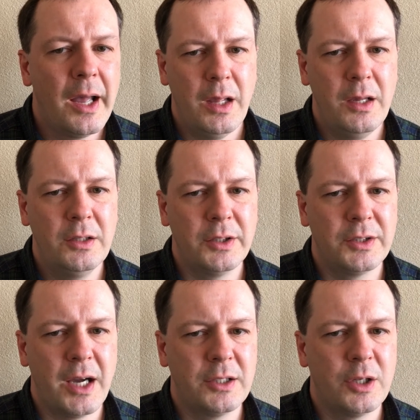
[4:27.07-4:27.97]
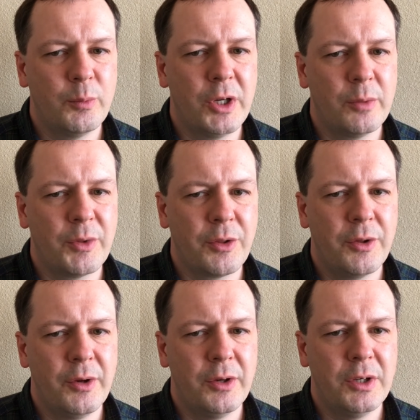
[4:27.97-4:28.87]
England under William
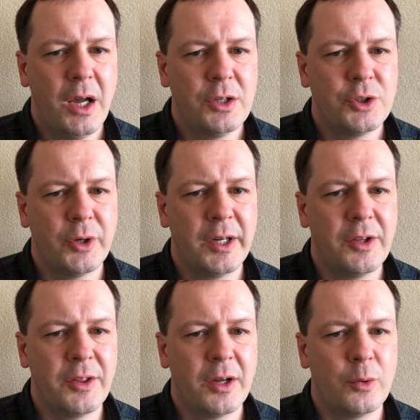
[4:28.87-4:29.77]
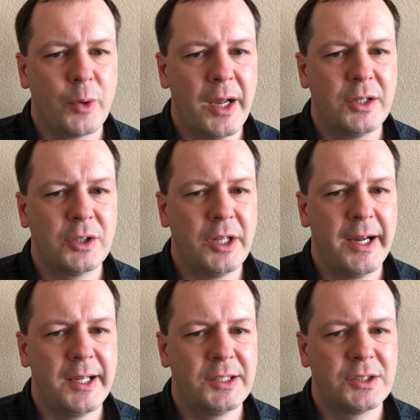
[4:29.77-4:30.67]
III joined the Grand
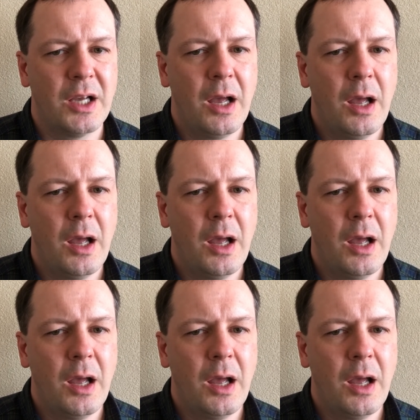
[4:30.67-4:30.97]
Alliance,